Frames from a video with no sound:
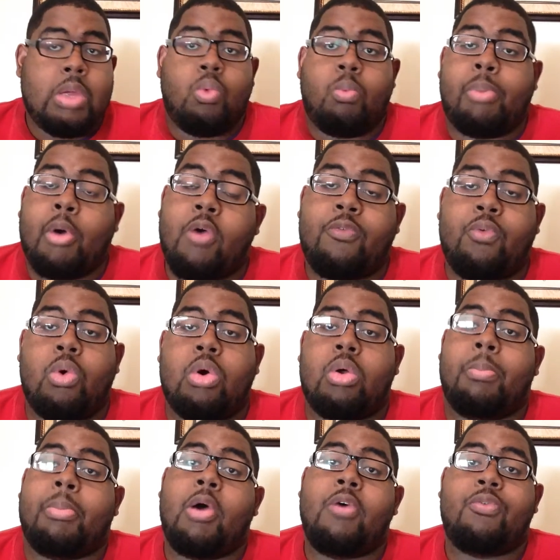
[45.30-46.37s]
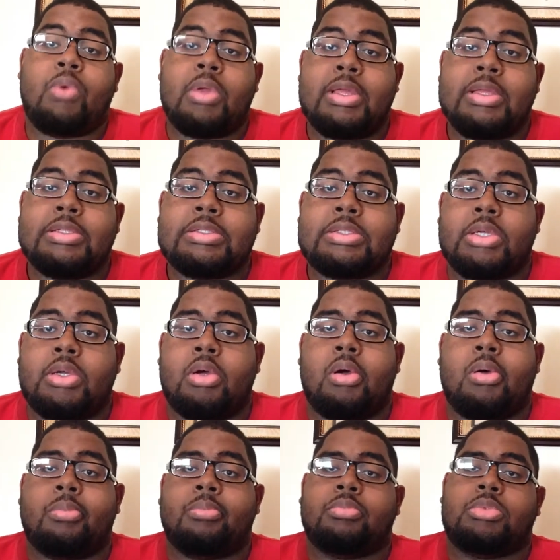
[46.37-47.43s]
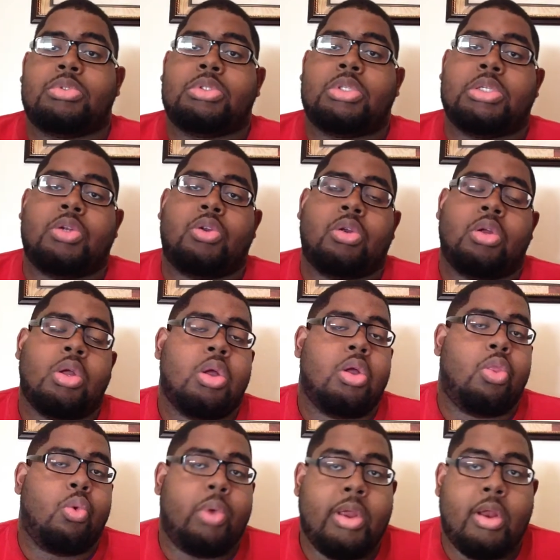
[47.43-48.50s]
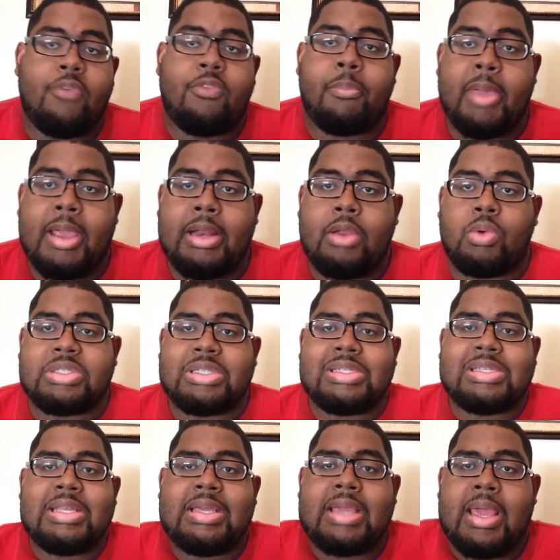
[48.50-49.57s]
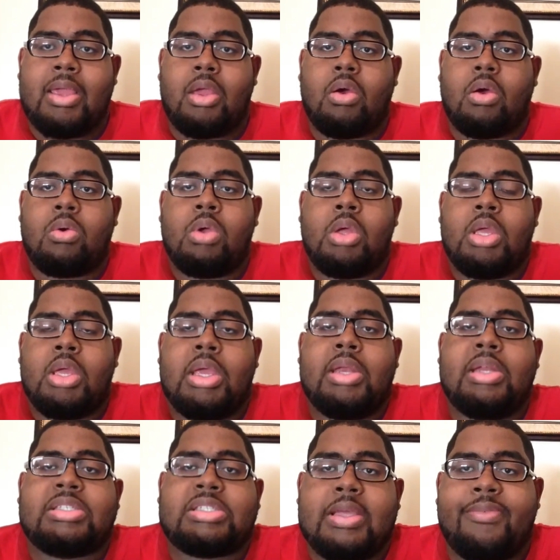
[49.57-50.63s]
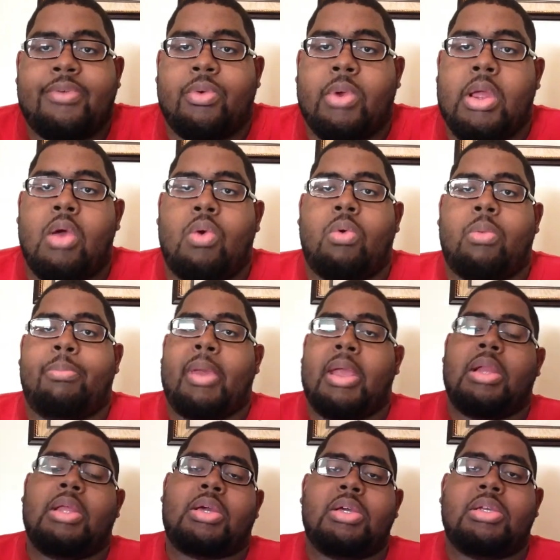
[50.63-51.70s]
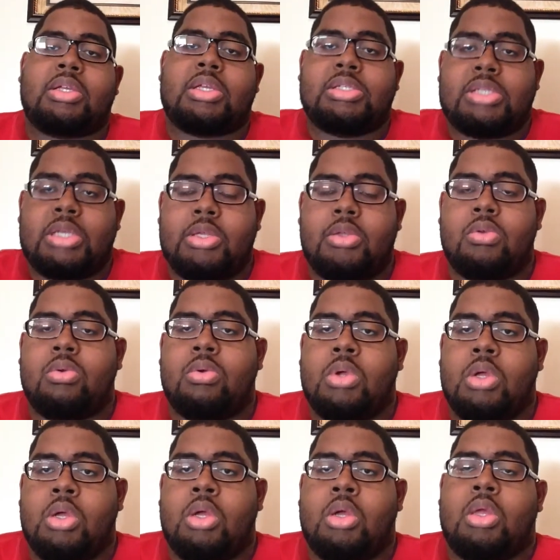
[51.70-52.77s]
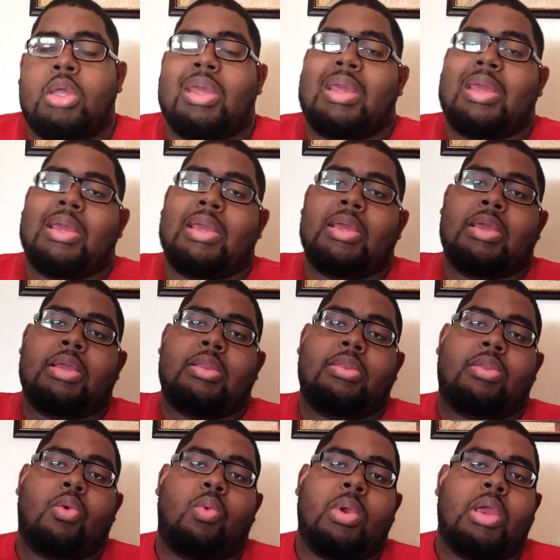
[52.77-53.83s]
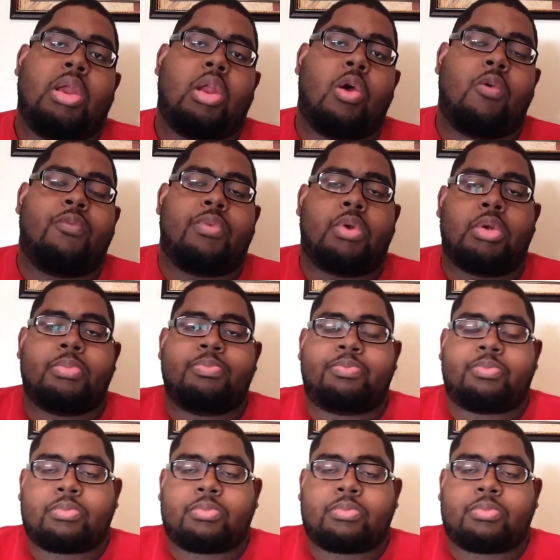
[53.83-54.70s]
Both wins. The win over Bailey was a TKO in the seventh round when Bailey couldn't continue. And the win over